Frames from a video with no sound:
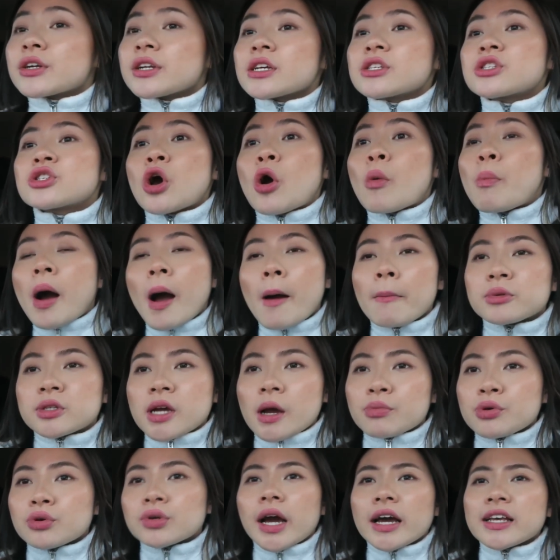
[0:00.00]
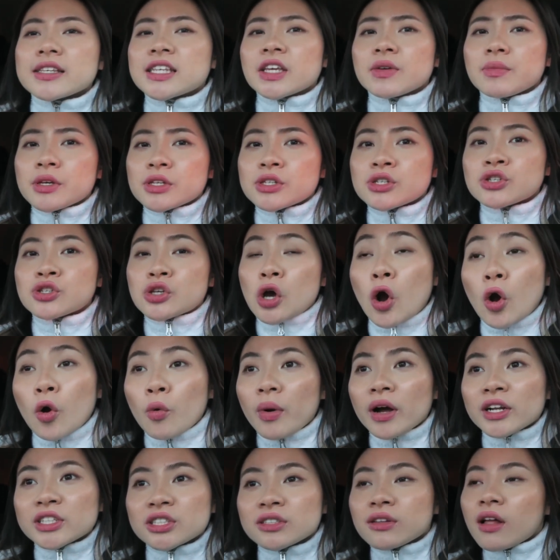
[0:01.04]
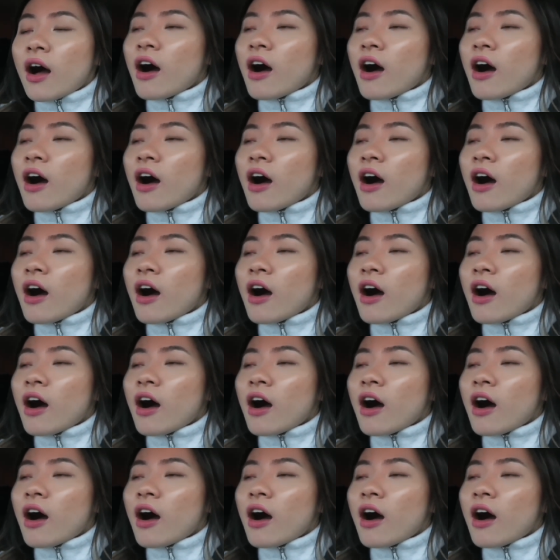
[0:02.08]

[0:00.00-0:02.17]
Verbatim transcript: literally so pumped up. You guys give me so much